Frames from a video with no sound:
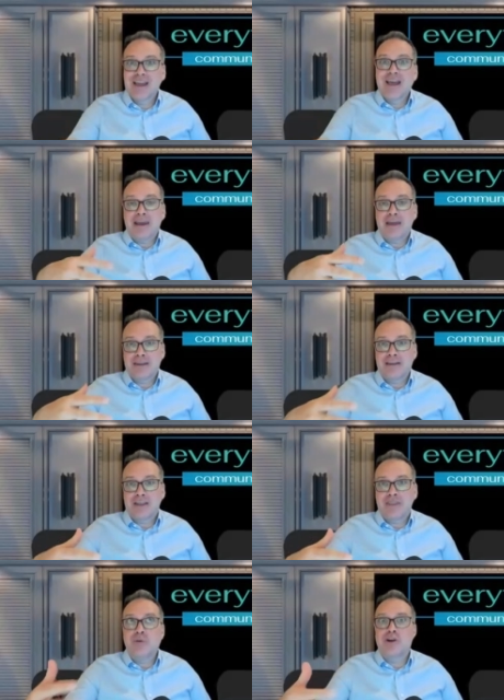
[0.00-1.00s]
And I think
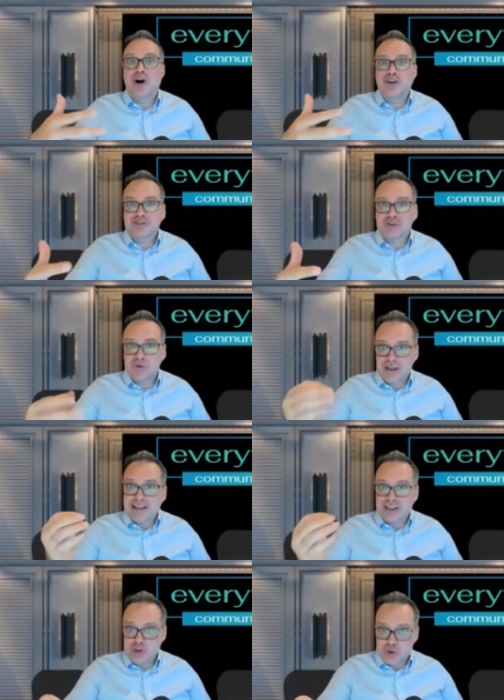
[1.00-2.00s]
they would also,
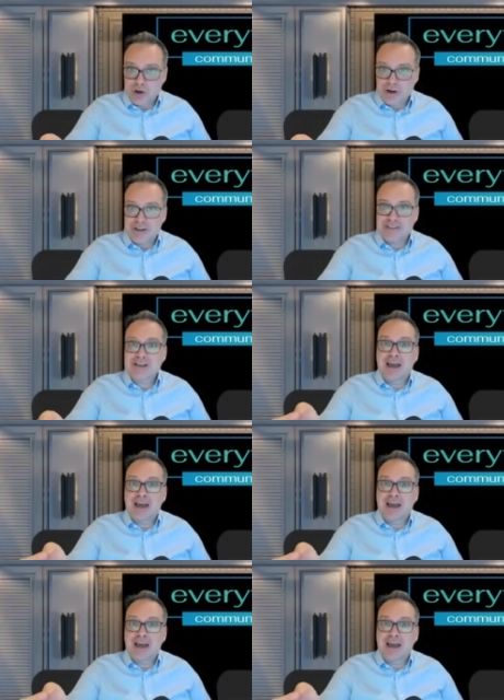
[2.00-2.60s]
like New Yorkers,